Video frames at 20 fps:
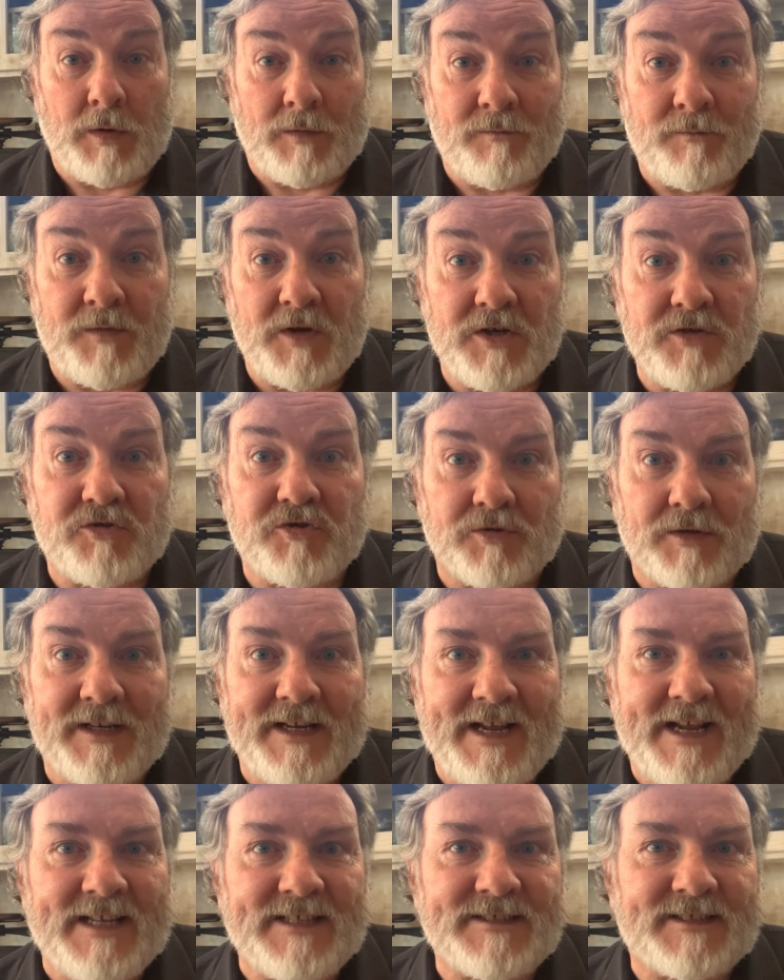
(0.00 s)

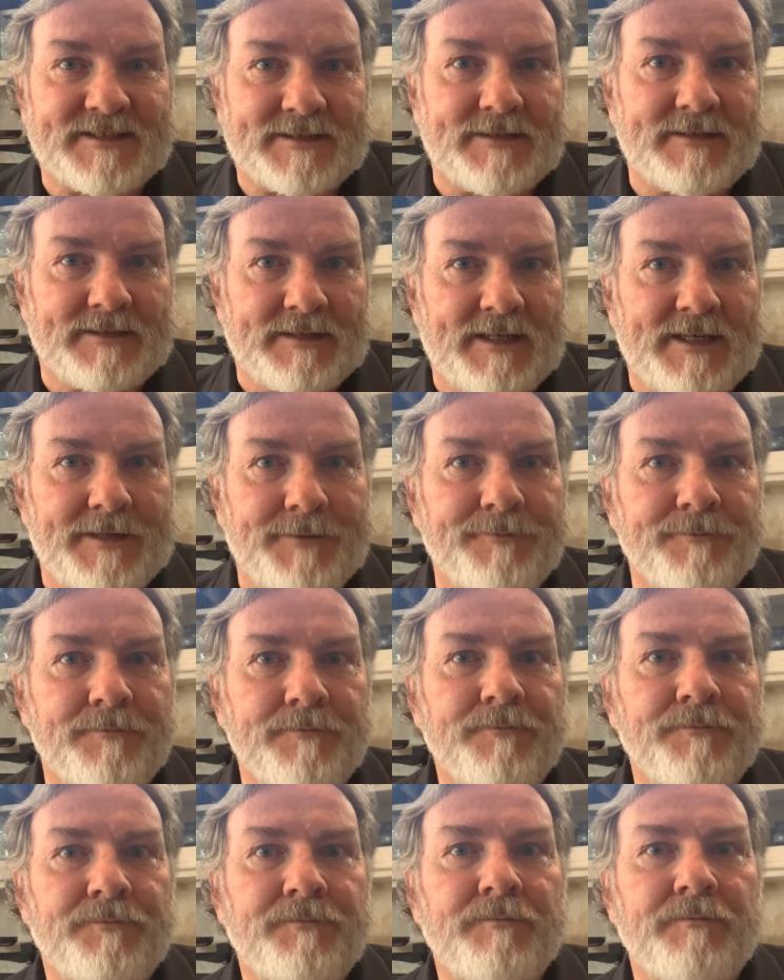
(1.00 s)
virtually instantly,
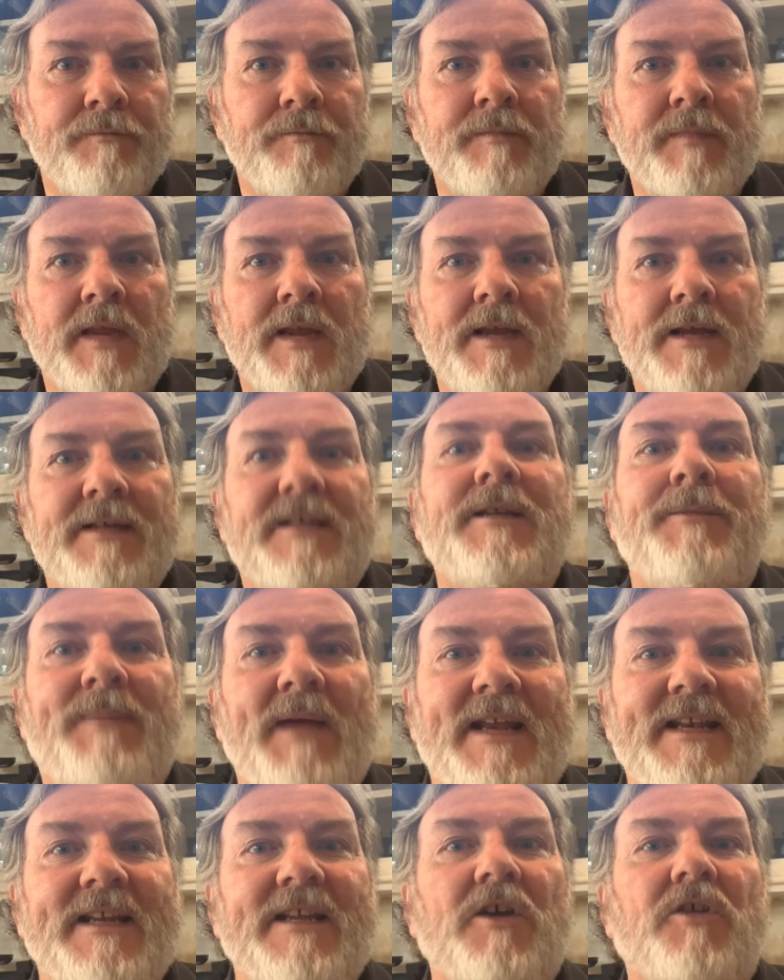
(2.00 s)

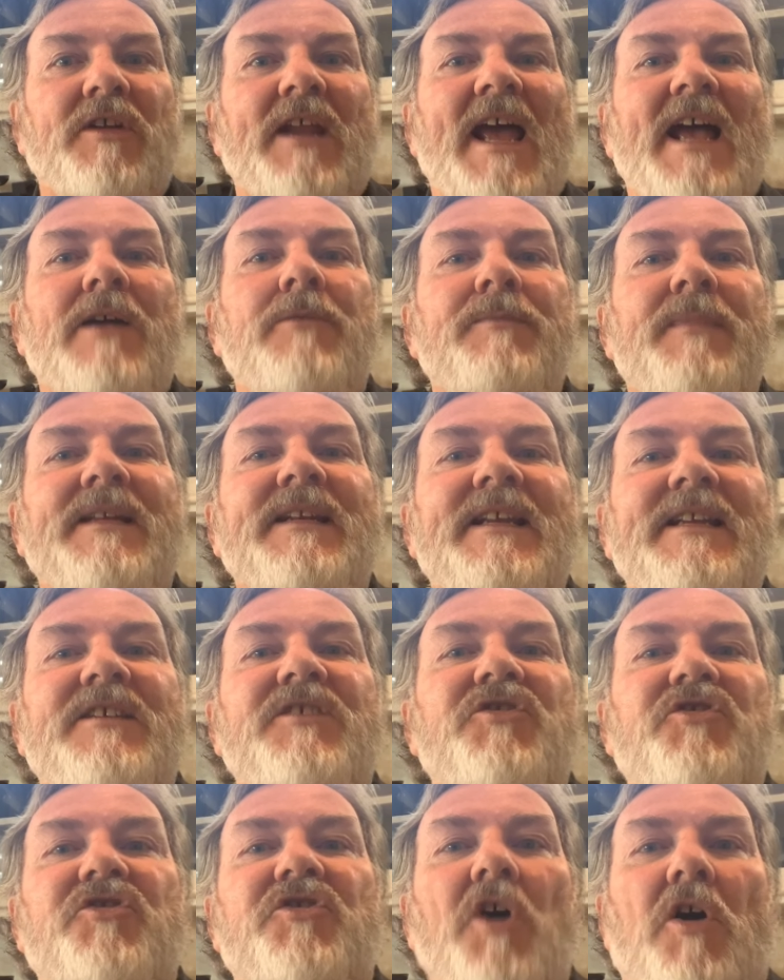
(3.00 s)
depending on how many
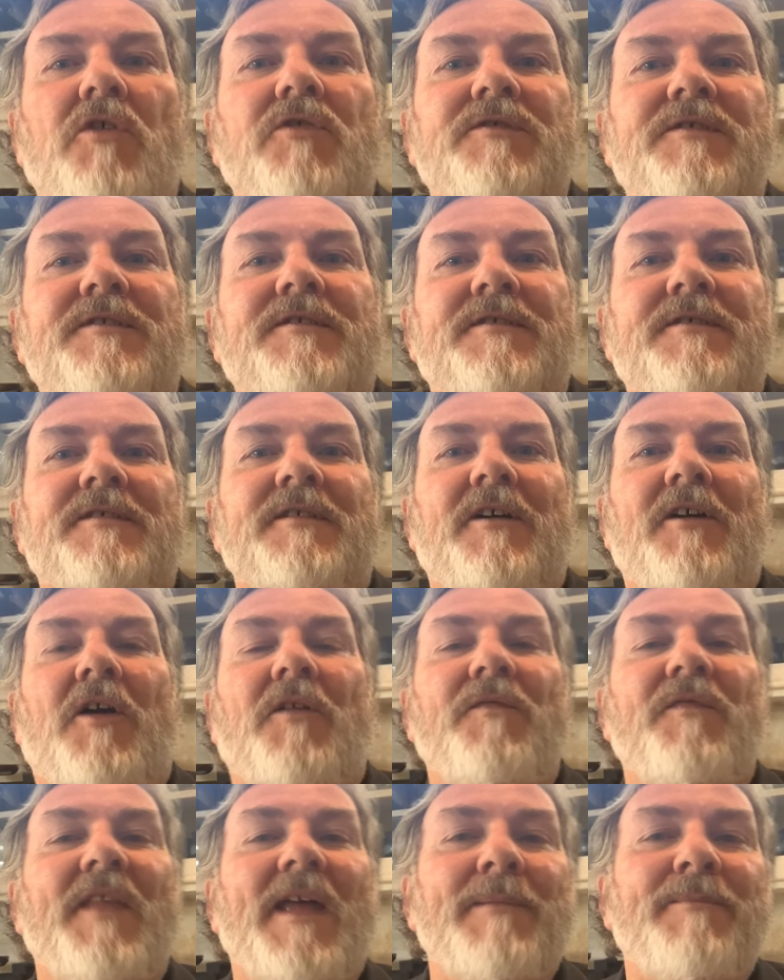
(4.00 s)
dots
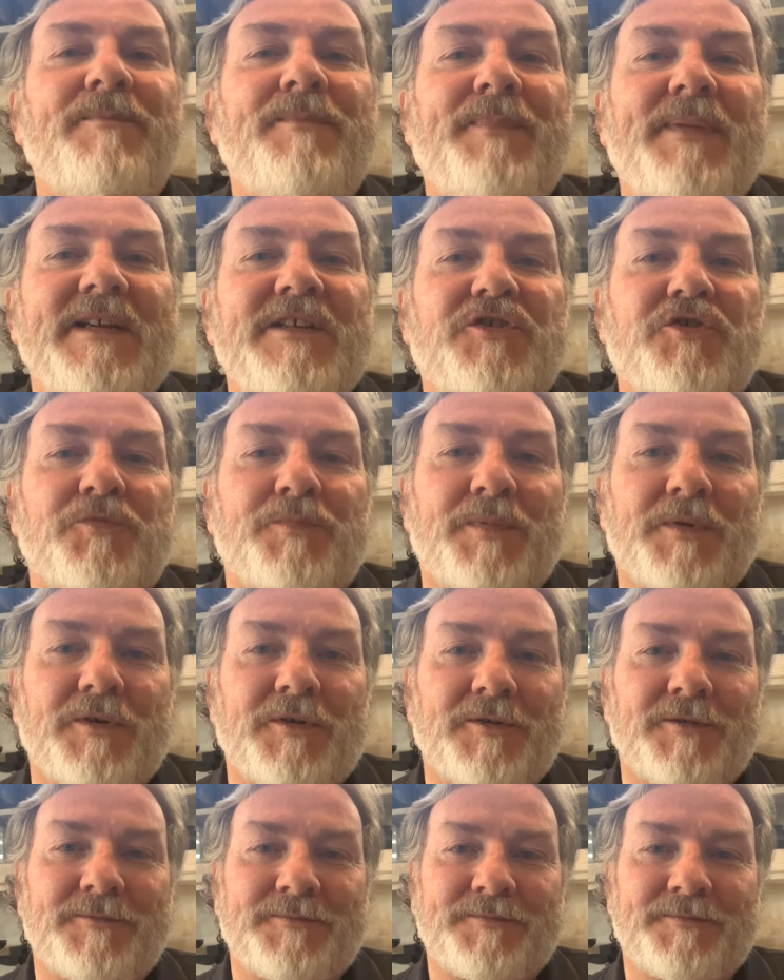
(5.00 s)
on that beach ball.